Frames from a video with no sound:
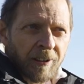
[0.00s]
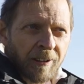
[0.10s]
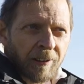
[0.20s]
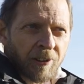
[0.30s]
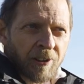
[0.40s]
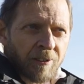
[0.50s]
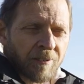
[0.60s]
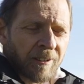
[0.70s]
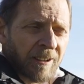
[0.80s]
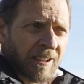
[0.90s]
are,
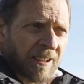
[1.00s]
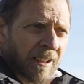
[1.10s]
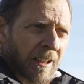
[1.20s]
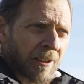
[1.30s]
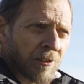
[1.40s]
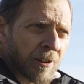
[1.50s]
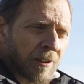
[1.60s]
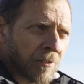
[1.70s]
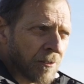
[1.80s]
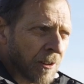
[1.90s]
etc.,
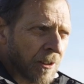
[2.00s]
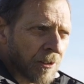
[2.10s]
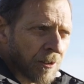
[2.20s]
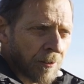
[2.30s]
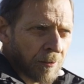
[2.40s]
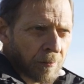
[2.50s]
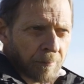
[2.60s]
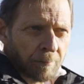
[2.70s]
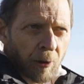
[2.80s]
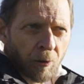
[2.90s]
and trying to
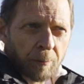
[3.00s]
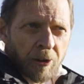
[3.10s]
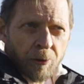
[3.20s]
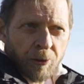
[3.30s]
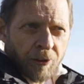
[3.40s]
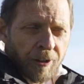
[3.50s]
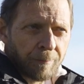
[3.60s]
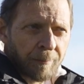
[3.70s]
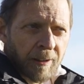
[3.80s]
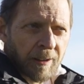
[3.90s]
mould them into a team
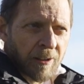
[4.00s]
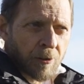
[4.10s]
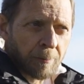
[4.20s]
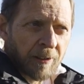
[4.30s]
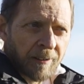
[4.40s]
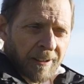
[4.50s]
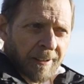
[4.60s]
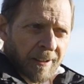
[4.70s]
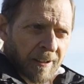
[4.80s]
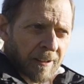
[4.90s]
has been
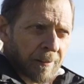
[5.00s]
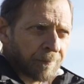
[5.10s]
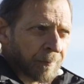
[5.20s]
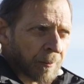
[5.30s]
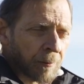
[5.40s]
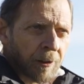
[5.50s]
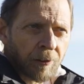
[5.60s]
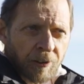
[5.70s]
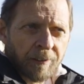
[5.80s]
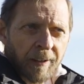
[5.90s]
quite
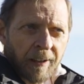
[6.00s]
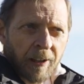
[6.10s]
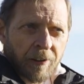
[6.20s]
good. And